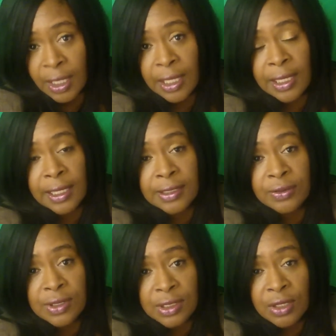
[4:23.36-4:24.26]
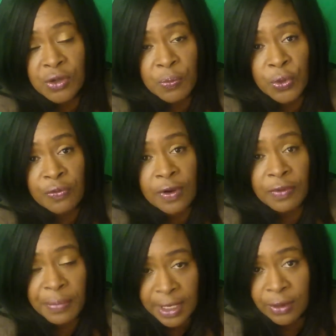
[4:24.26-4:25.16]
and to send you proof of
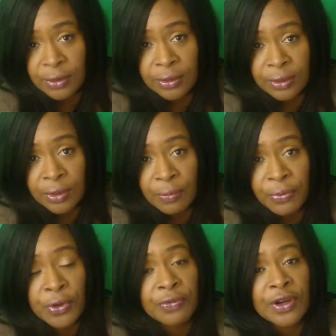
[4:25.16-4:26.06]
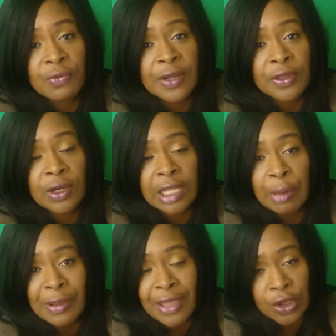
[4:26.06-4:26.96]
the bill. Proof of what they're
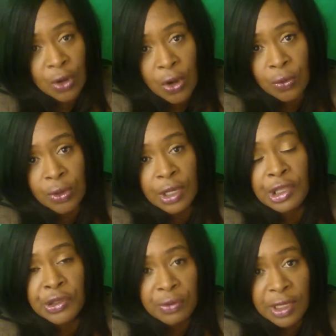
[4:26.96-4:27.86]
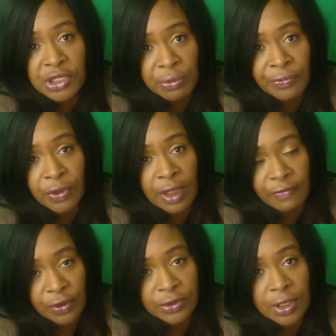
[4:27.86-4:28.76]
claiming that you owe. You need to review that
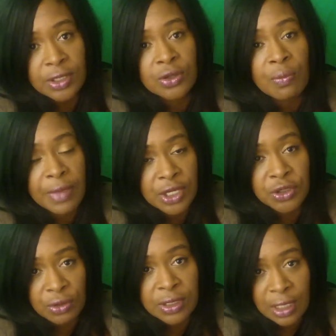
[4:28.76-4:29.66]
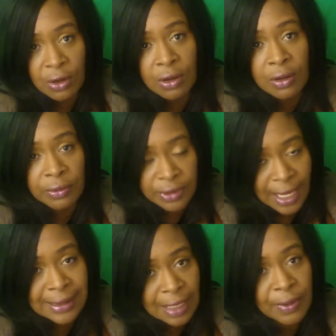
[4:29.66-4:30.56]
first. So make sure you tell
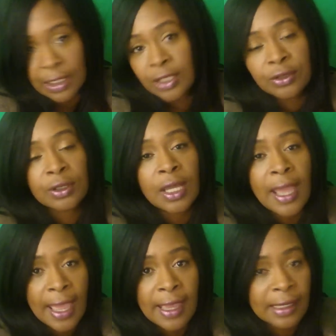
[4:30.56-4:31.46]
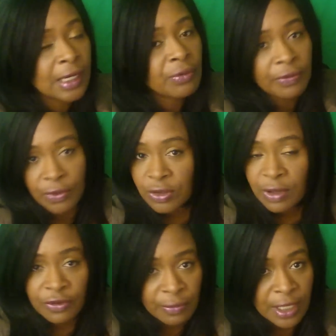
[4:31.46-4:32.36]
that debt collector, hey, I need to review some
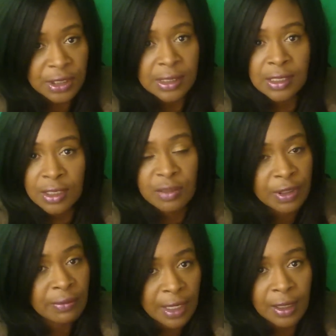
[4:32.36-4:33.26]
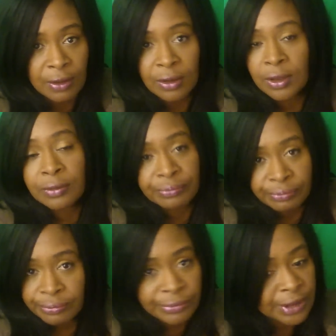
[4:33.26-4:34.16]
information. Send it to me in the mail.
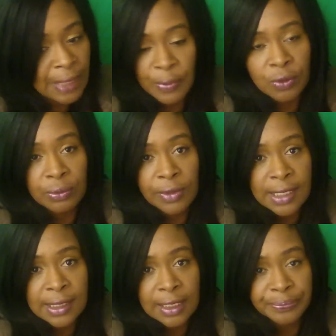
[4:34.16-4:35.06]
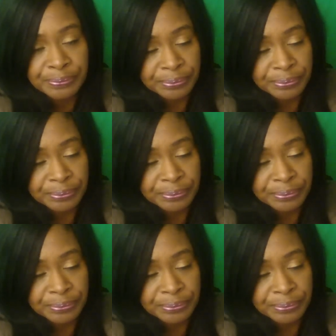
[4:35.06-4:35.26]
Simple. That's it.